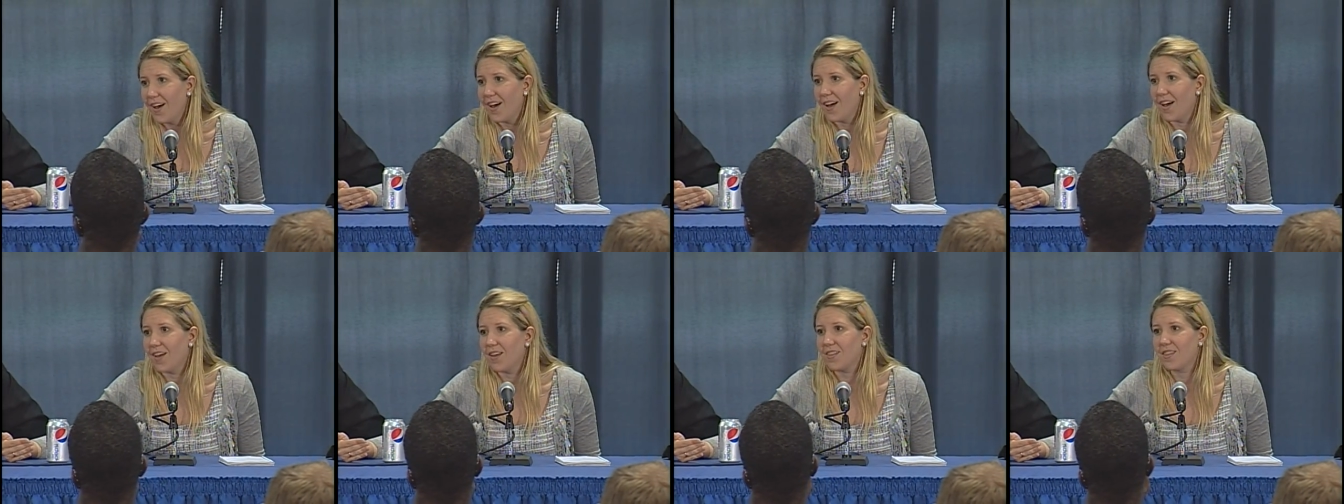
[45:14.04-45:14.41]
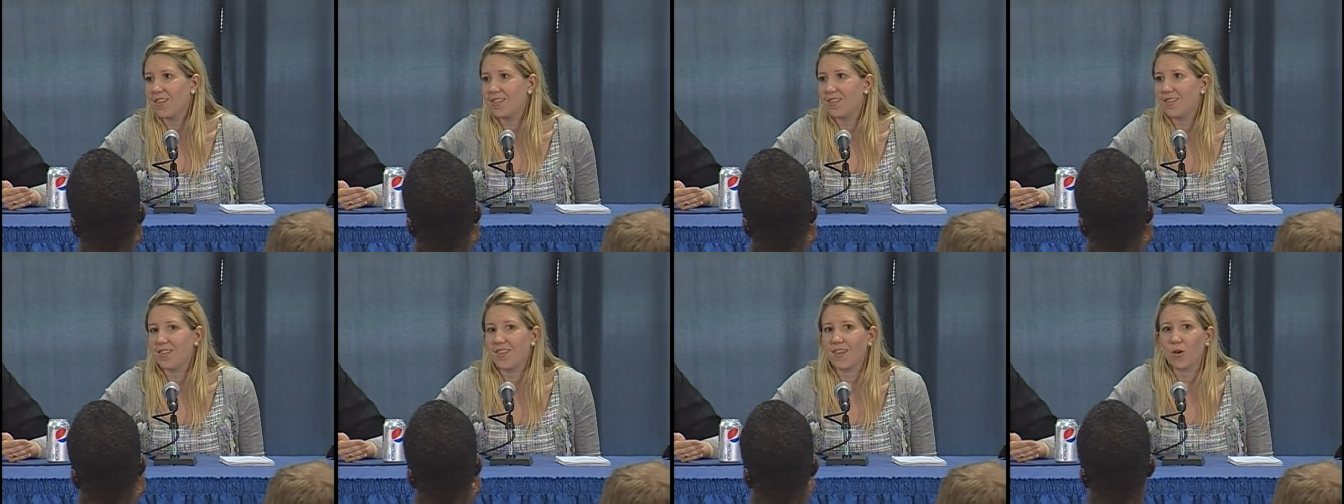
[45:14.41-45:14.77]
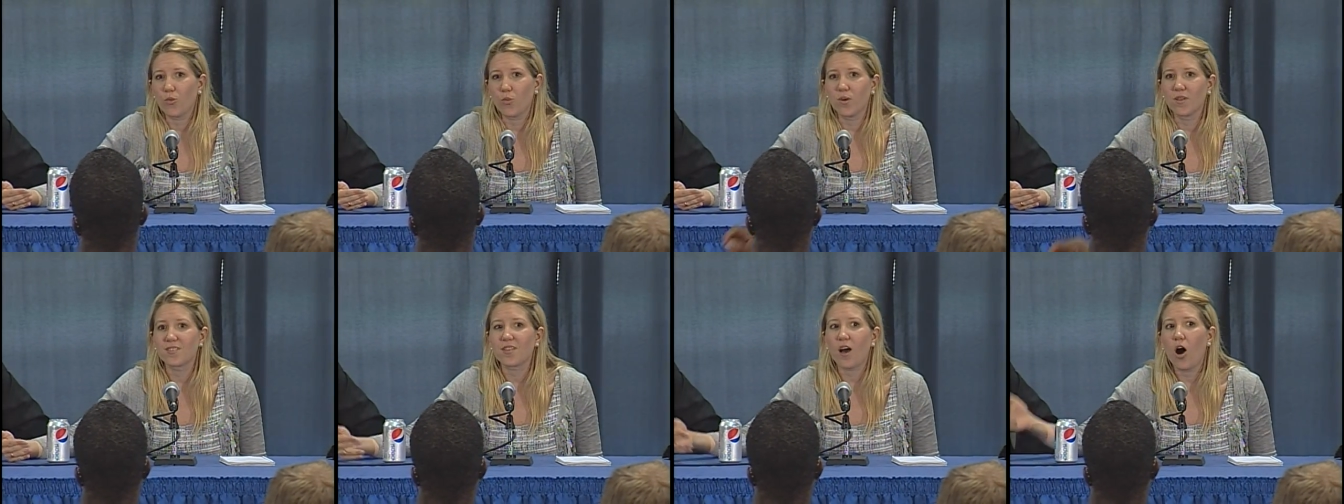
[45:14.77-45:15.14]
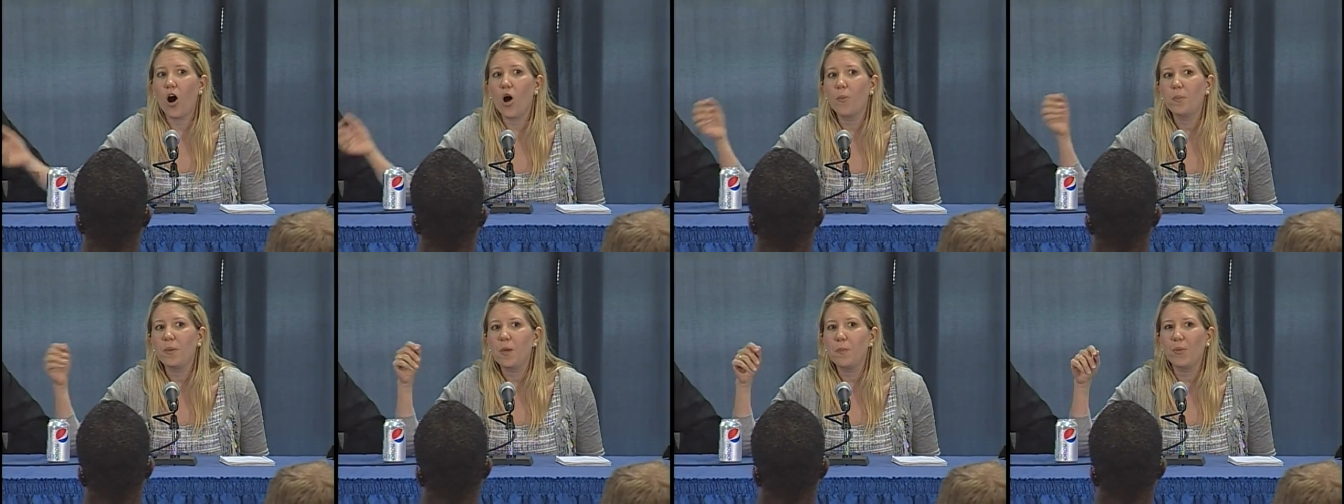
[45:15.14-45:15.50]
uh, it was
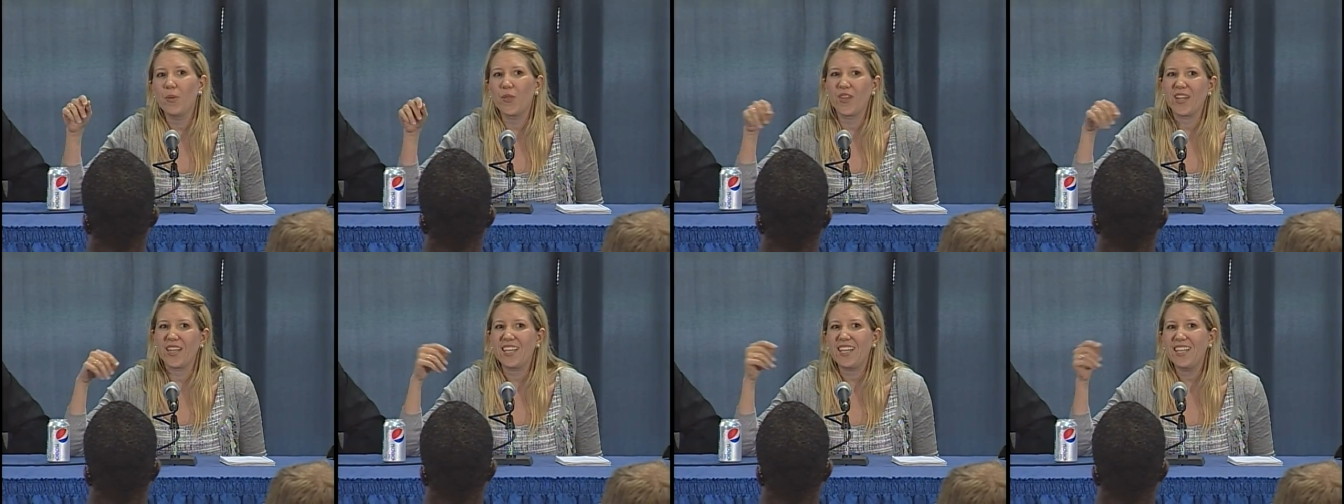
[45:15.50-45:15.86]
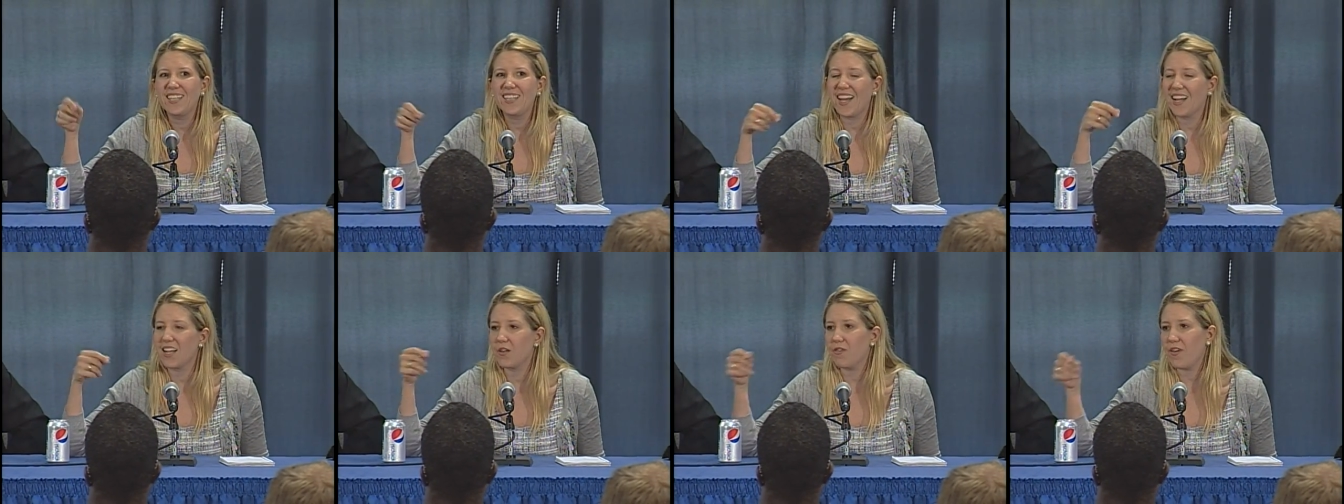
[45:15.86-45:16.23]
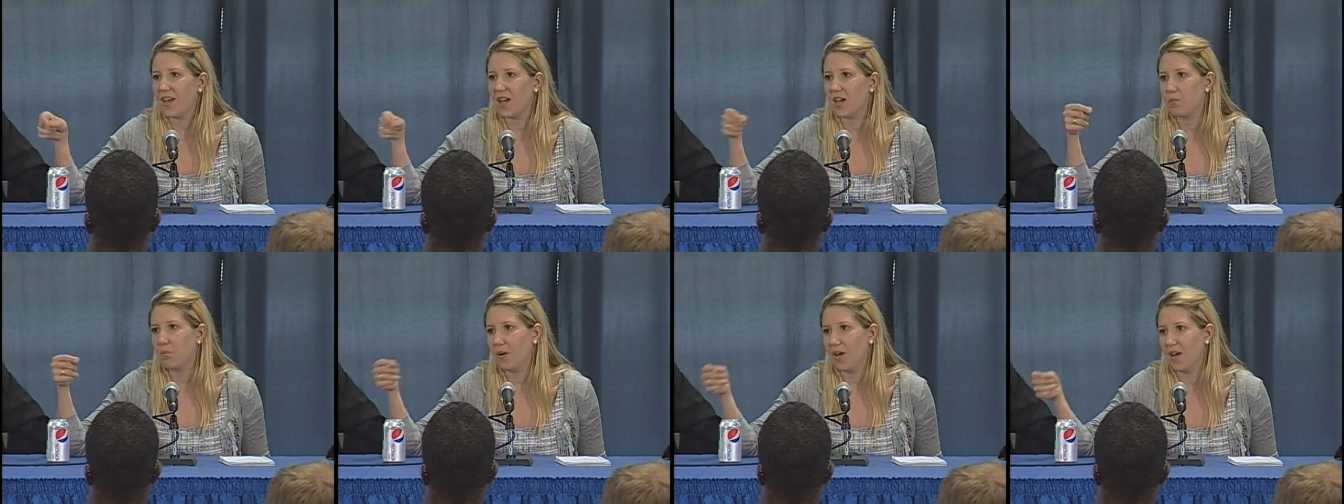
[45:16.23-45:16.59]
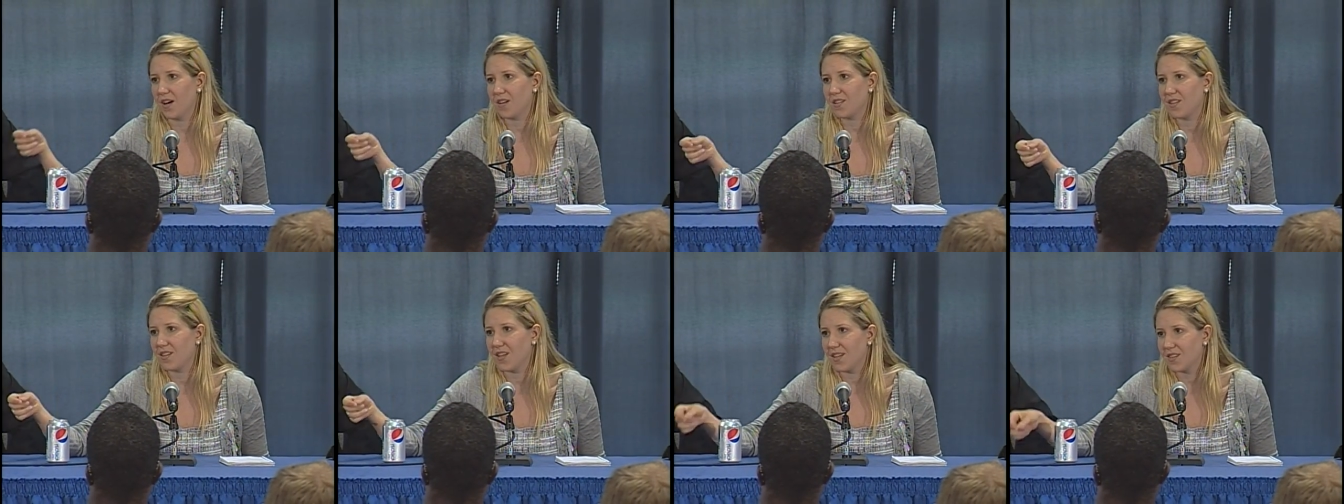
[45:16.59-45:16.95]
all people that he'd kind of
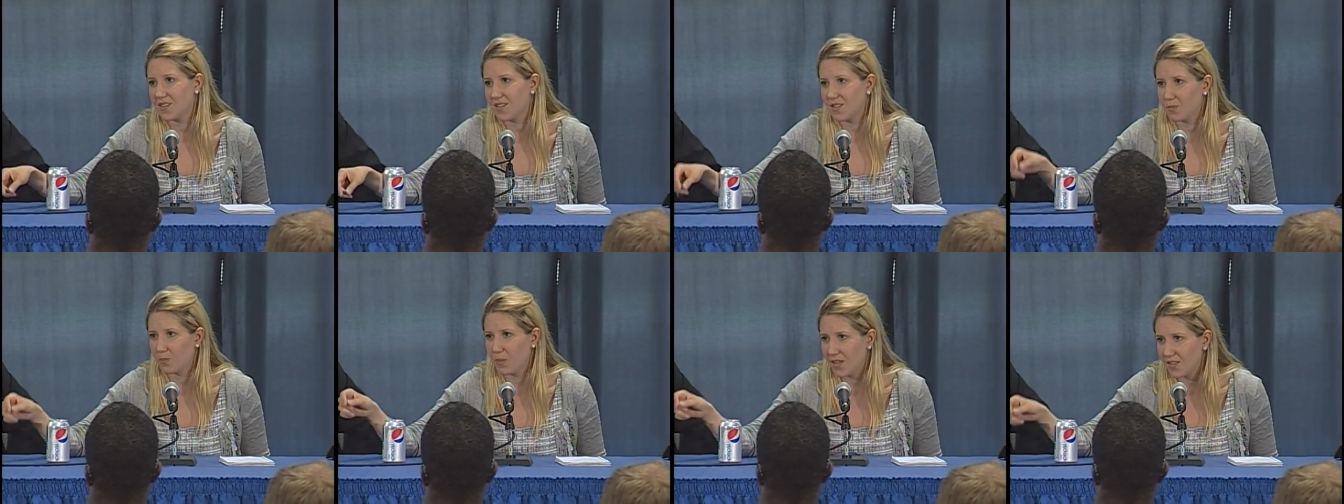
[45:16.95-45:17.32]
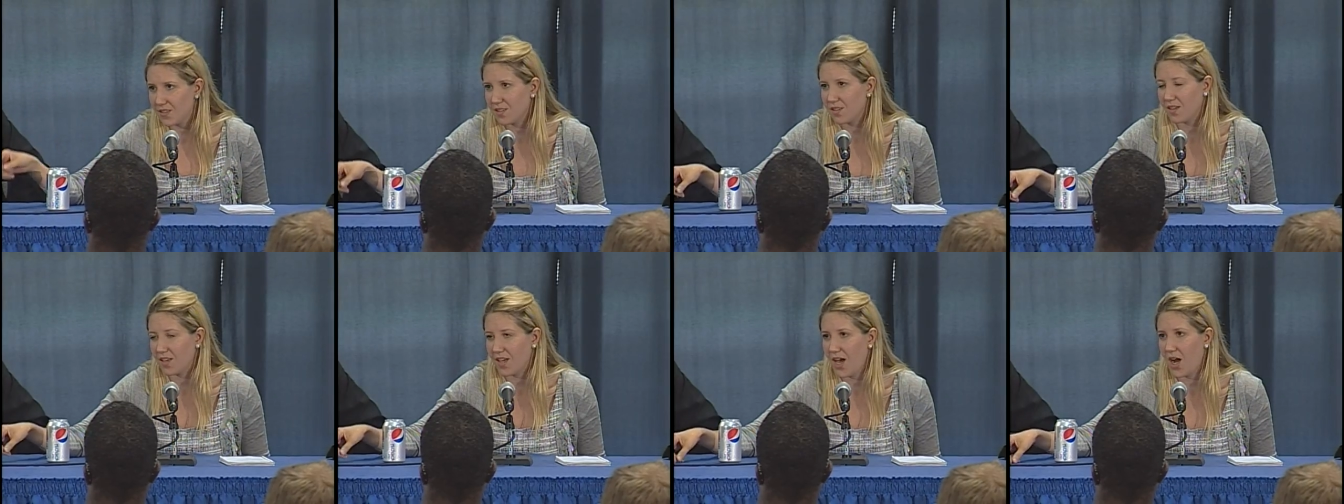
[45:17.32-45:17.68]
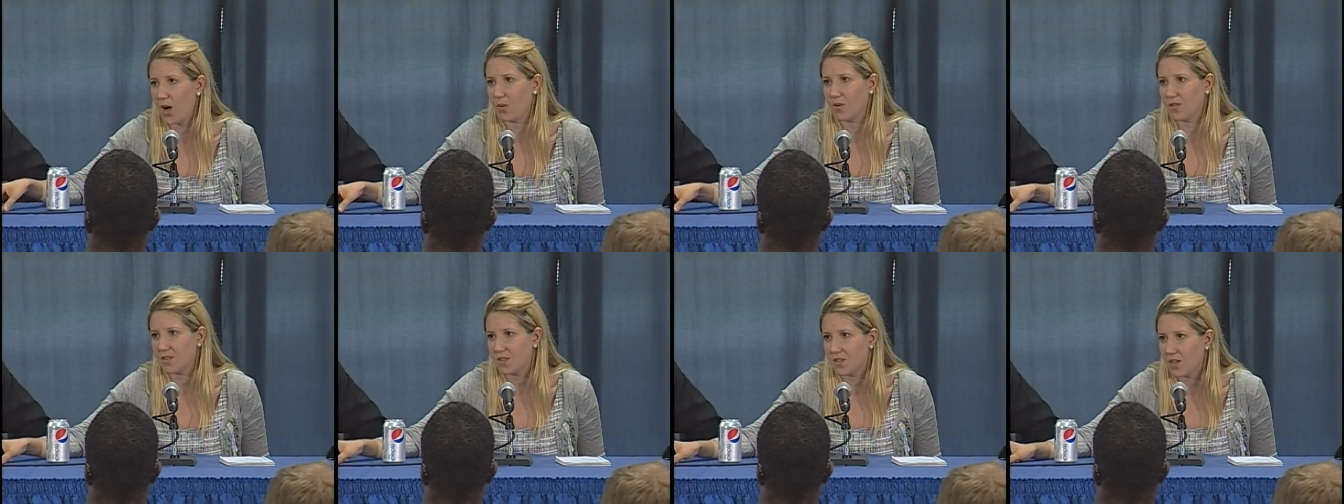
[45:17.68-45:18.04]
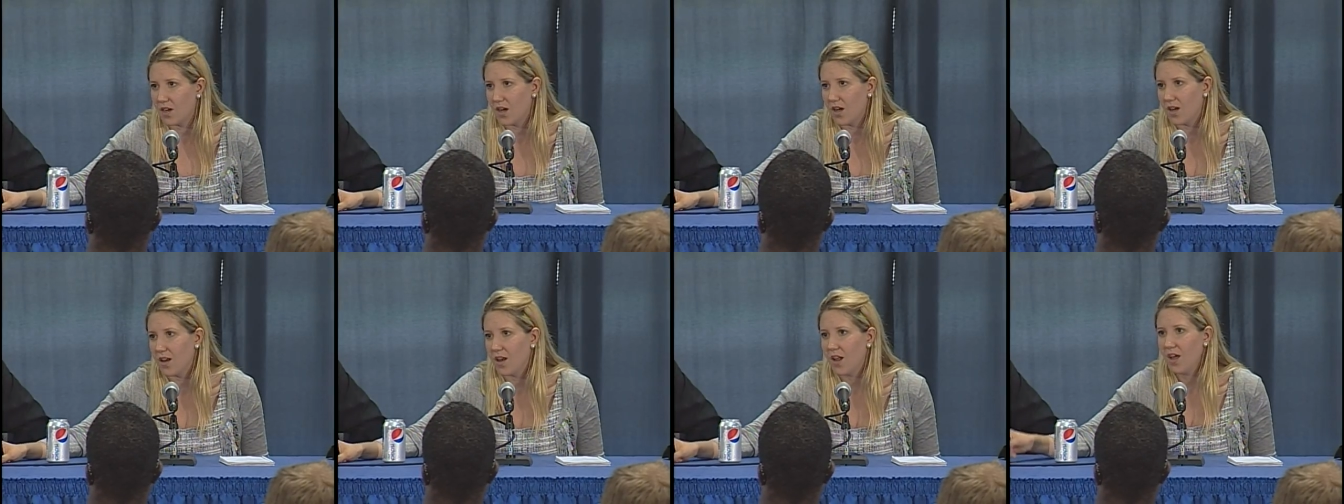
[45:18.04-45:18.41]
handpicked. That's basically how it's
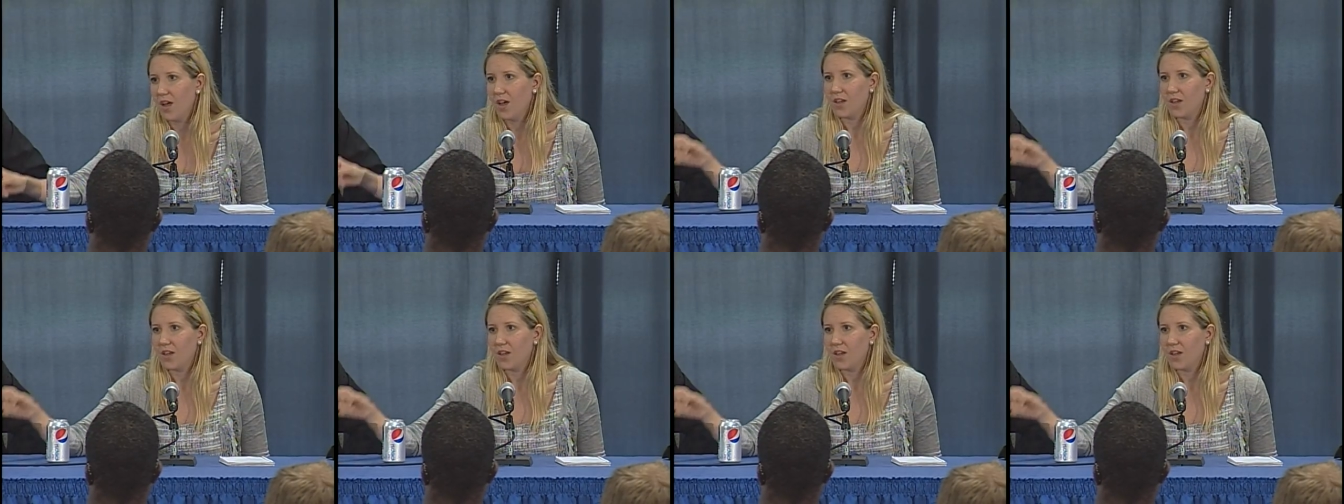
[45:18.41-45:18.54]
done.